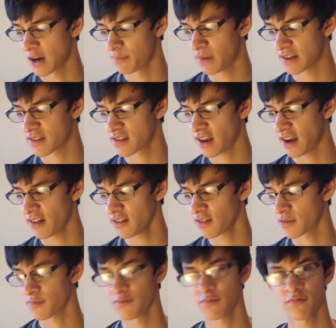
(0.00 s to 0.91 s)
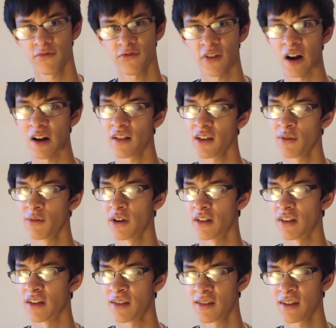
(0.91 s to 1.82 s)
style is fairly
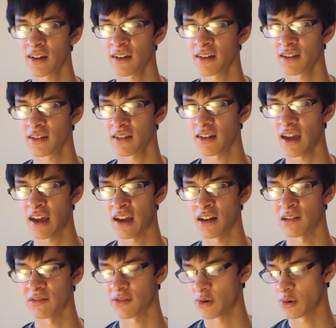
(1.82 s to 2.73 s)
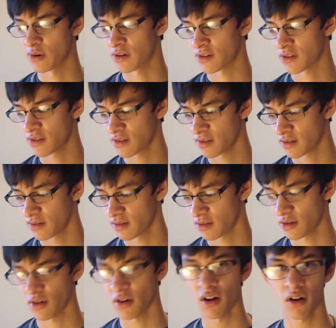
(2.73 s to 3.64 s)
realistic, and of course
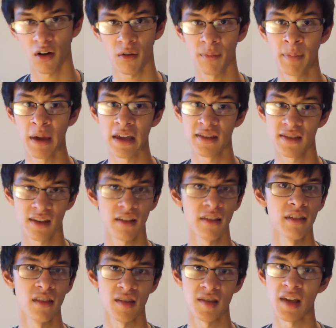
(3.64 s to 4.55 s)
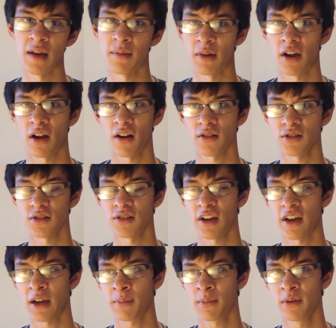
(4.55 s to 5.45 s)
they're all basically the same character
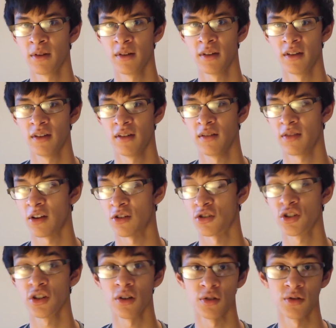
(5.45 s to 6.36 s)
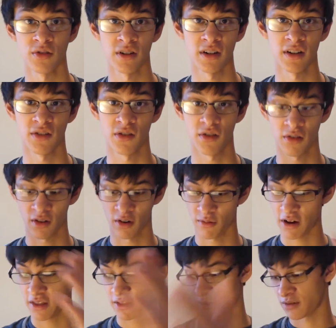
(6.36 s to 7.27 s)
type. They're children, and so they're rather